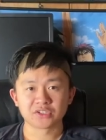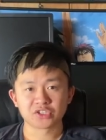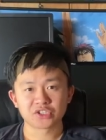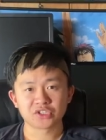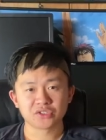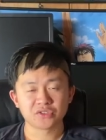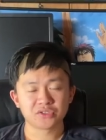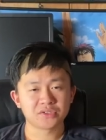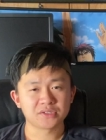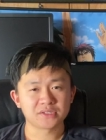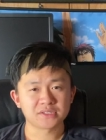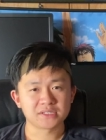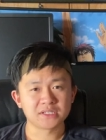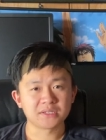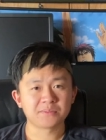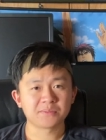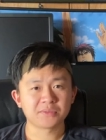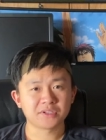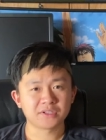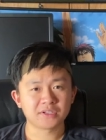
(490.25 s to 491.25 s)
show you a
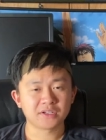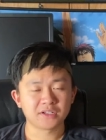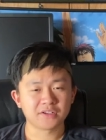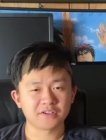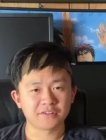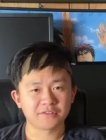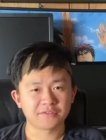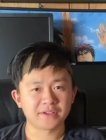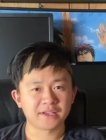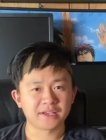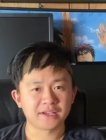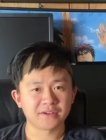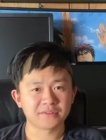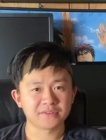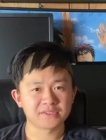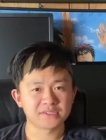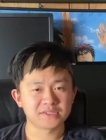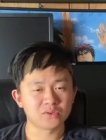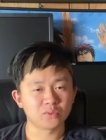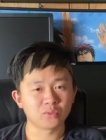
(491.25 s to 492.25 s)
snippet of how
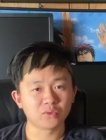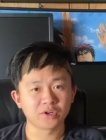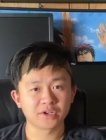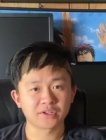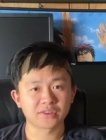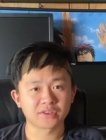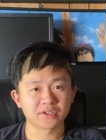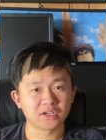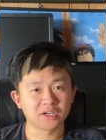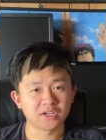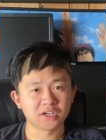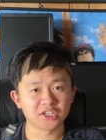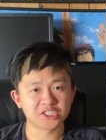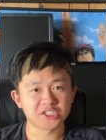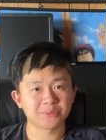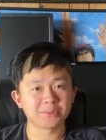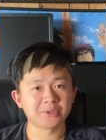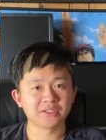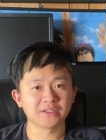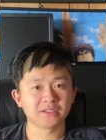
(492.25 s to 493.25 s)
to work the
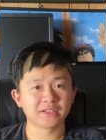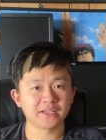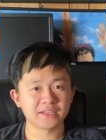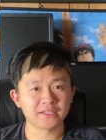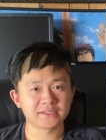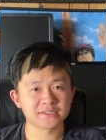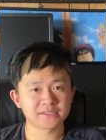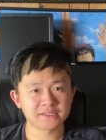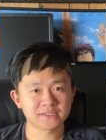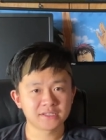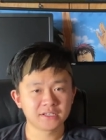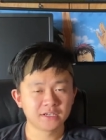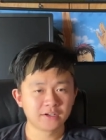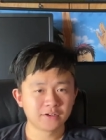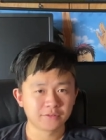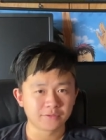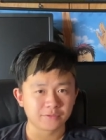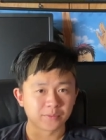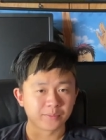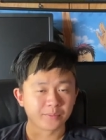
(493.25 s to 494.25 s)
RGB lights
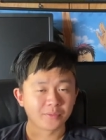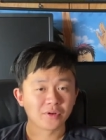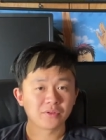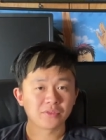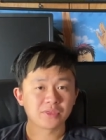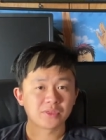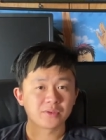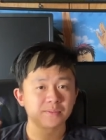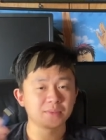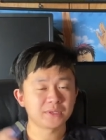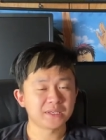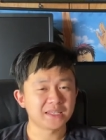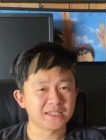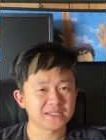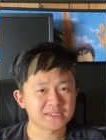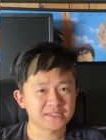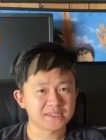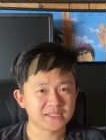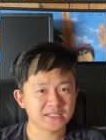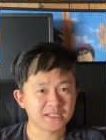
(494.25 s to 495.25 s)
for both the
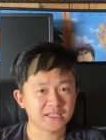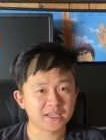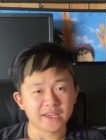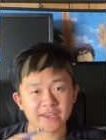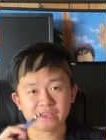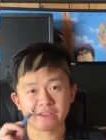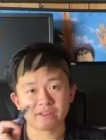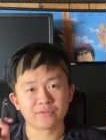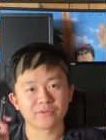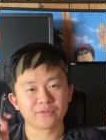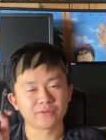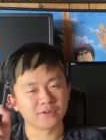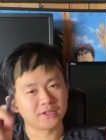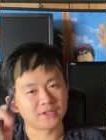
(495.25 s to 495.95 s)
PC and for the